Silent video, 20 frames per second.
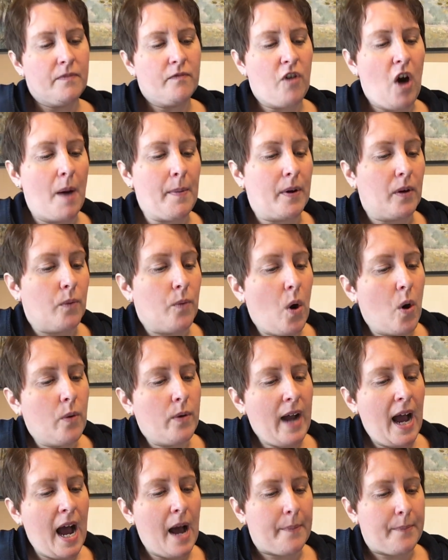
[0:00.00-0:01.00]
Robert
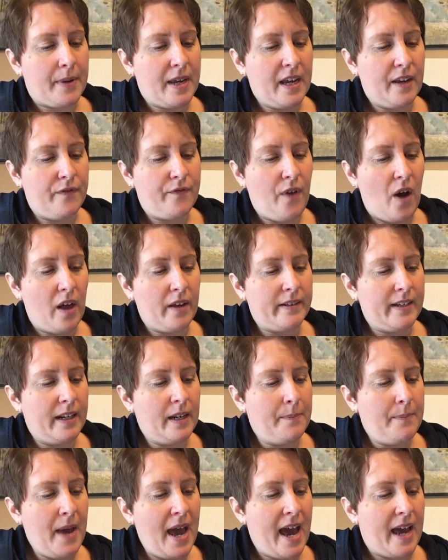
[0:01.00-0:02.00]
woke up. He had fallen
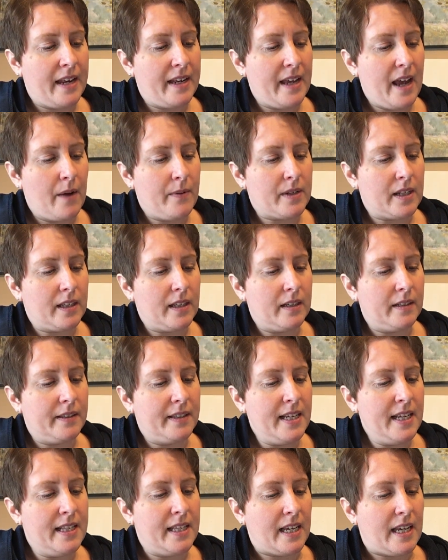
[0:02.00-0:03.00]
out of bed and was a little
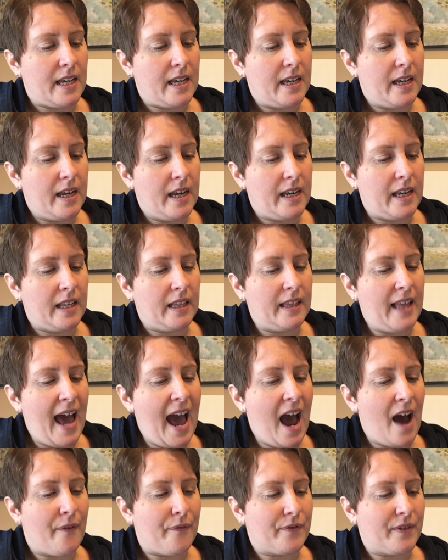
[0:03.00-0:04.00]
dizzy, and he
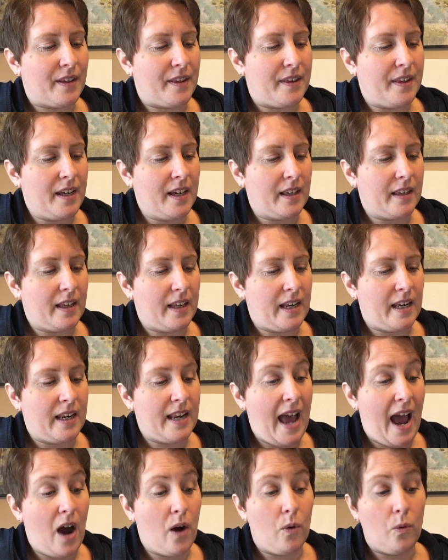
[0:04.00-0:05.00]
laughed to think that
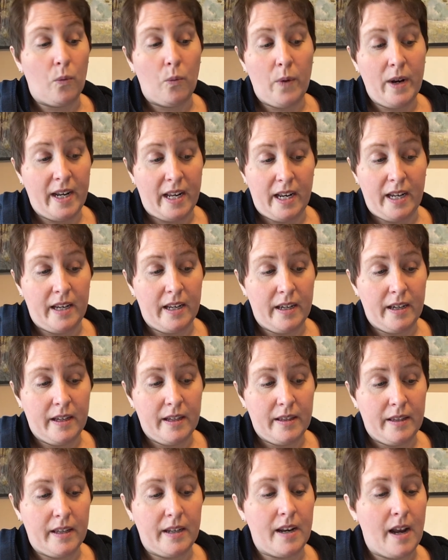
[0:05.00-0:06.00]
he'd outwitted
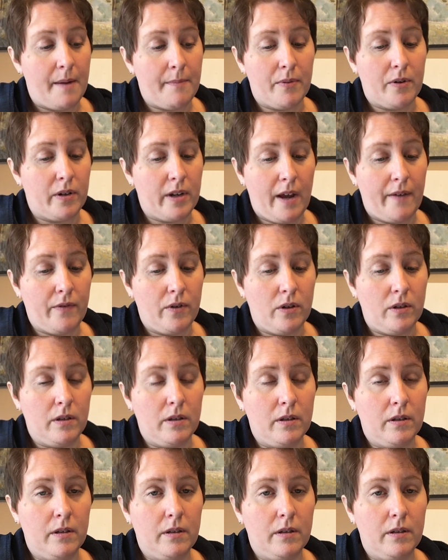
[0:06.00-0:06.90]
the number devil.